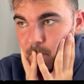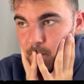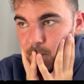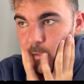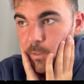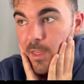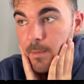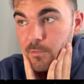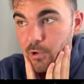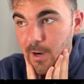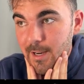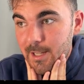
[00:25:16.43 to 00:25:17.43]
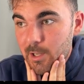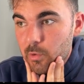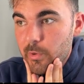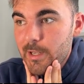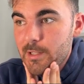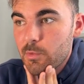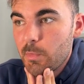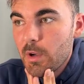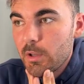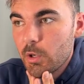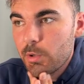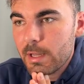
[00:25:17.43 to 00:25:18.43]
Them trading queens might
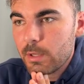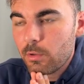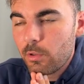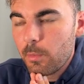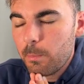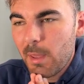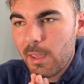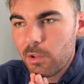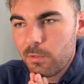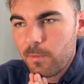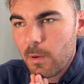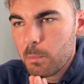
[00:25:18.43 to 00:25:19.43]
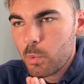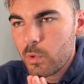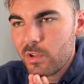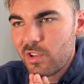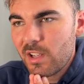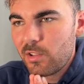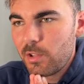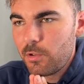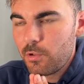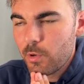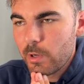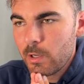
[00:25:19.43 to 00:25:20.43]
go down as the biggest fumble in chess history.